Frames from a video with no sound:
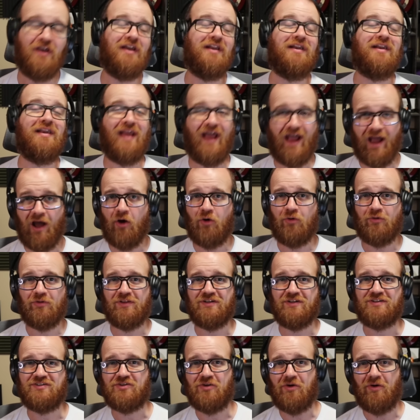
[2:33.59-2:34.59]
Now,
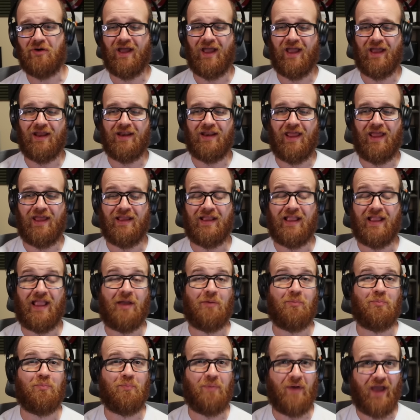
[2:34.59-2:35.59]
let's go ahead and
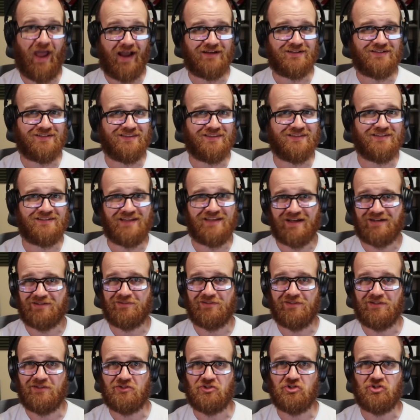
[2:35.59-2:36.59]
get back to the deck
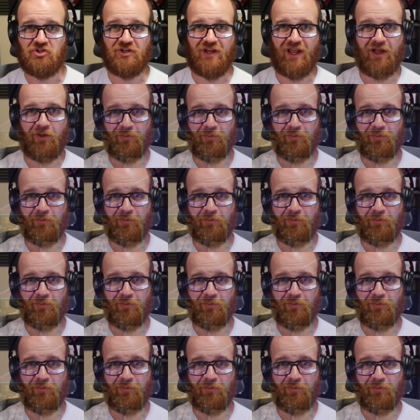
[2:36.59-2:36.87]
list, shall